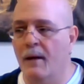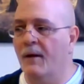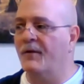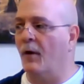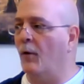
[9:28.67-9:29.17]

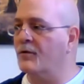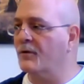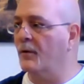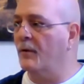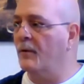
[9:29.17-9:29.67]

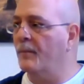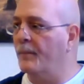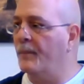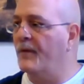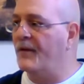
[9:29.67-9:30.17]
Social
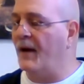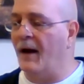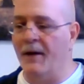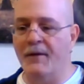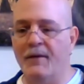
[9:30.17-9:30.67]

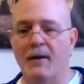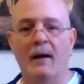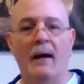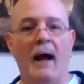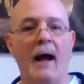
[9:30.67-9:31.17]
says,
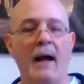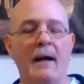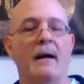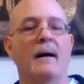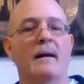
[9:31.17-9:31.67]

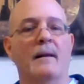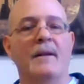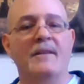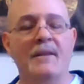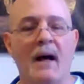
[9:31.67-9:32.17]
hey,
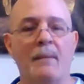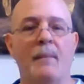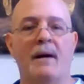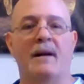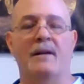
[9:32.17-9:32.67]
let's not
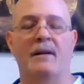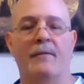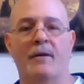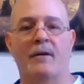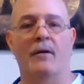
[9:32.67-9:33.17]
make it
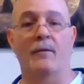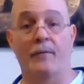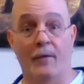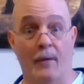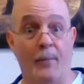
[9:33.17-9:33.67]
difficult
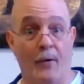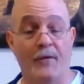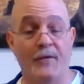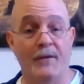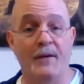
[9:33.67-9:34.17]
for a
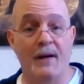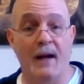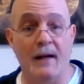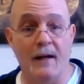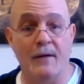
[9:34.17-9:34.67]
person to
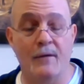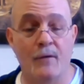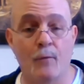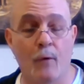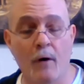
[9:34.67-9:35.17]
get into
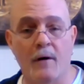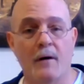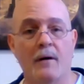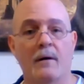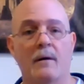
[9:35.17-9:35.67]
work.